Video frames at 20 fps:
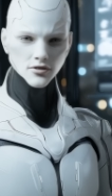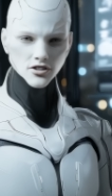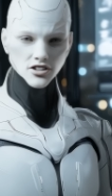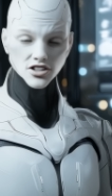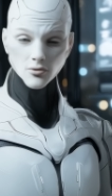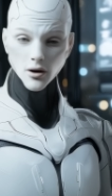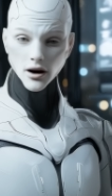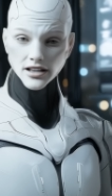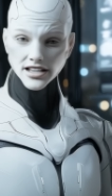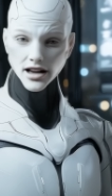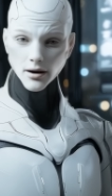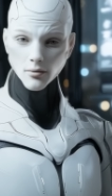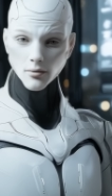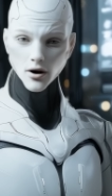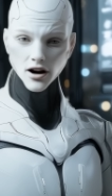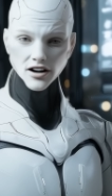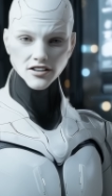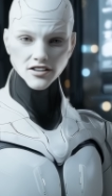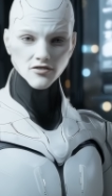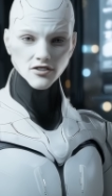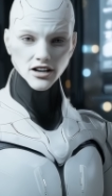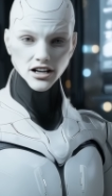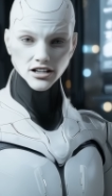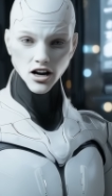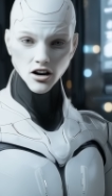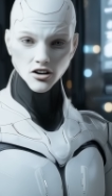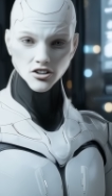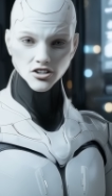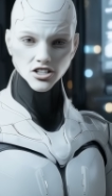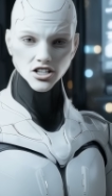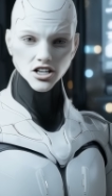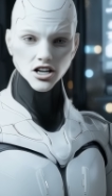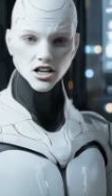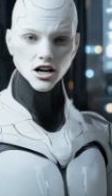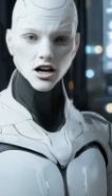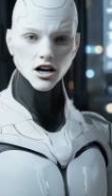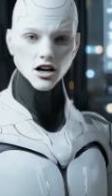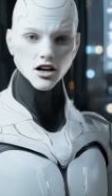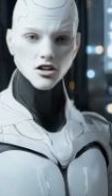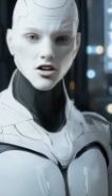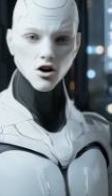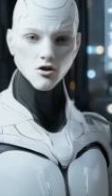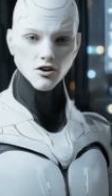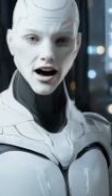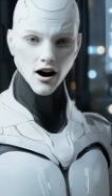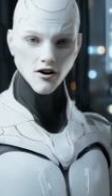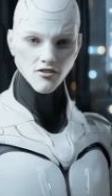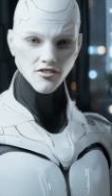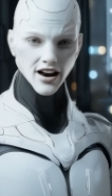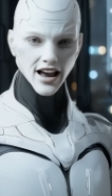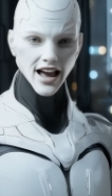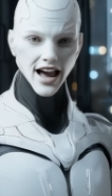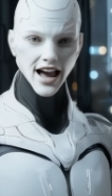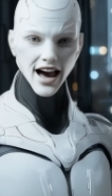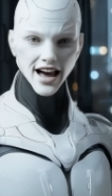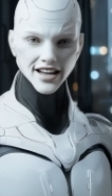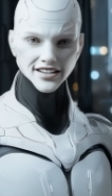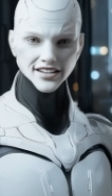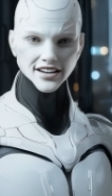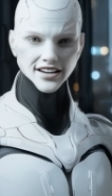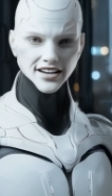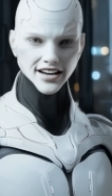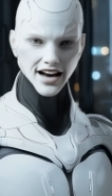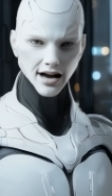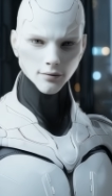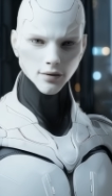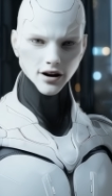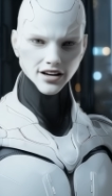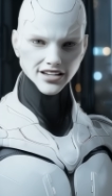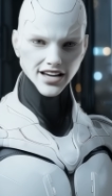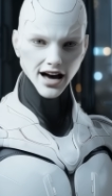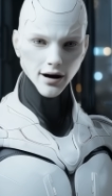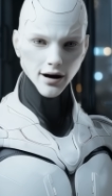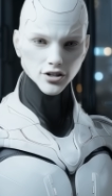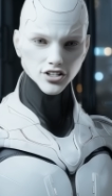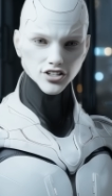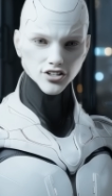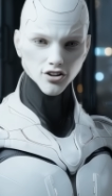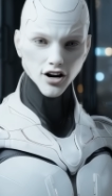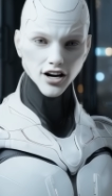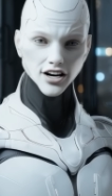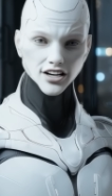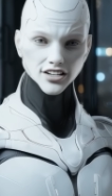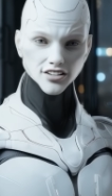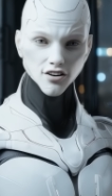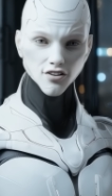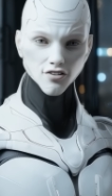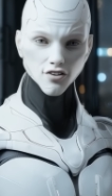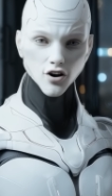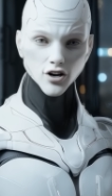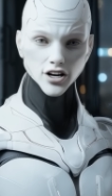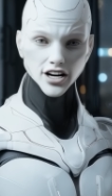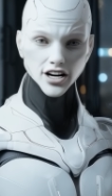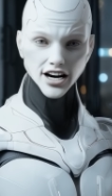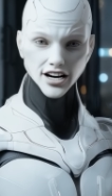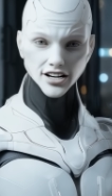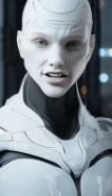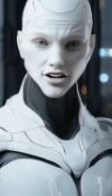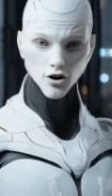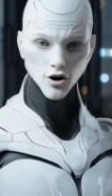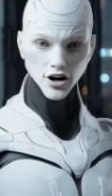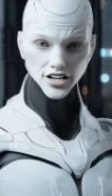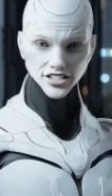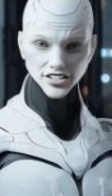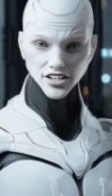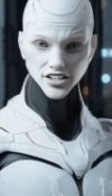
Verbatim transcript: Despite the impressive technology, Clone Alpha hasn't yet been demonstrated as a fully integrated